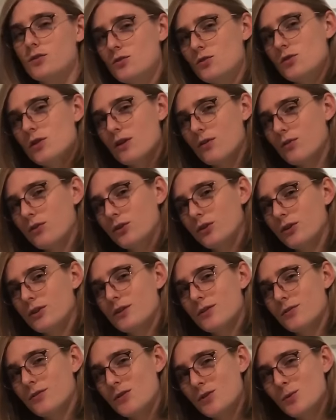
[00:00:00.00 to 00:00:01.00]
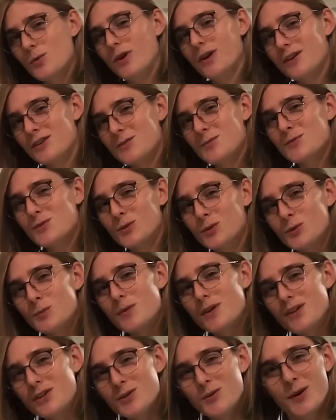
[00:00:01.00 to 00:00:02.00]
definitely a few items on the
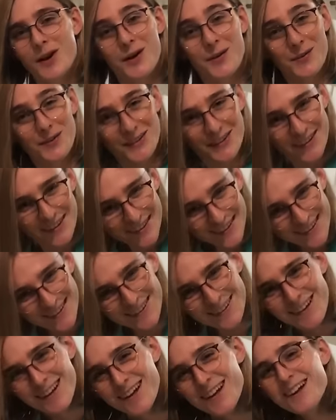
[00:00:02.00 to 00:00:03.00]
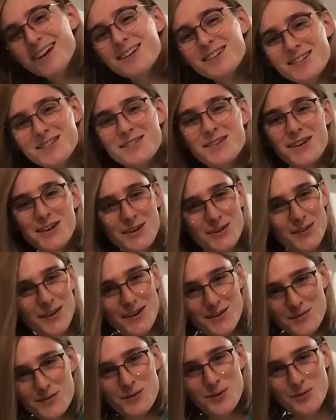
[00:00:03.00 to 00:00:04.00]
menu I would stray
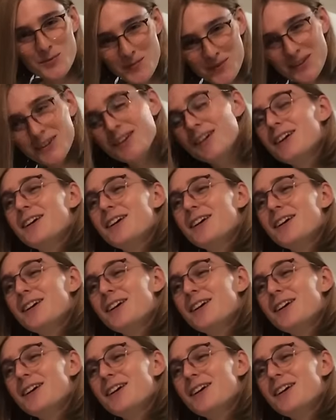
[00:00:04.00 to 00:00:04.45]
away from.